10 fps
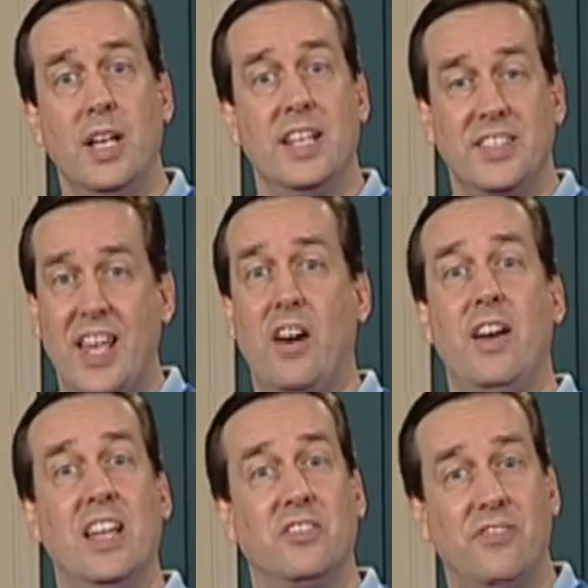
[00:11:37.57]
Saturn
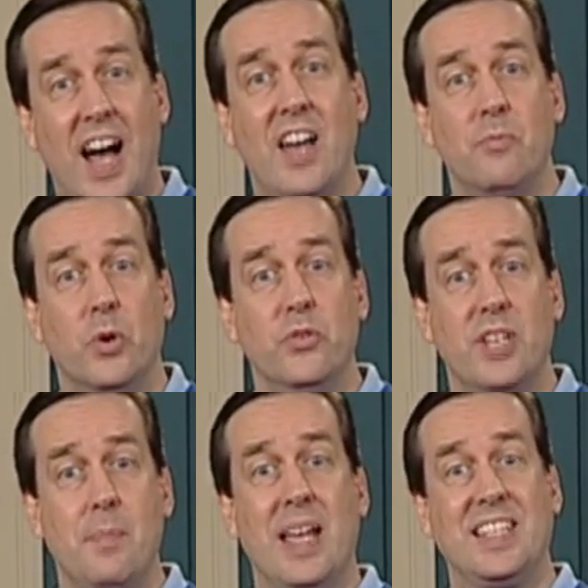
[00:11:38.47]
has 5 moons, that
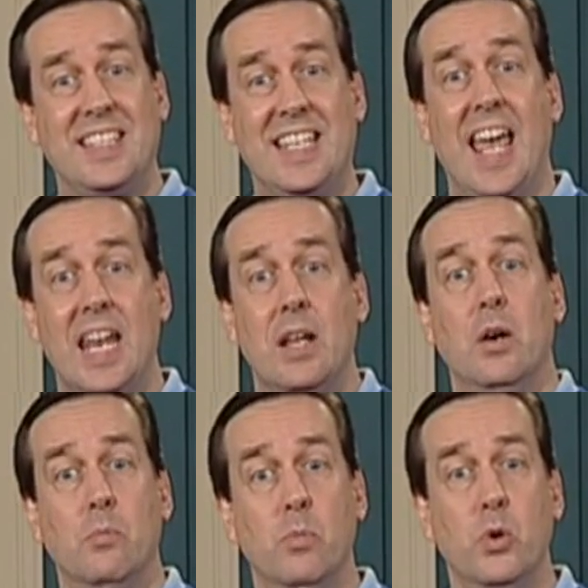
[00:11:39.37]
makes 10
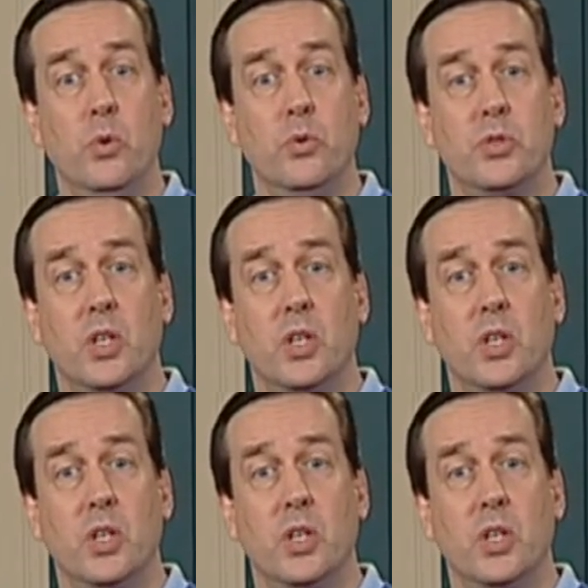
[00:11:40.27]
moons.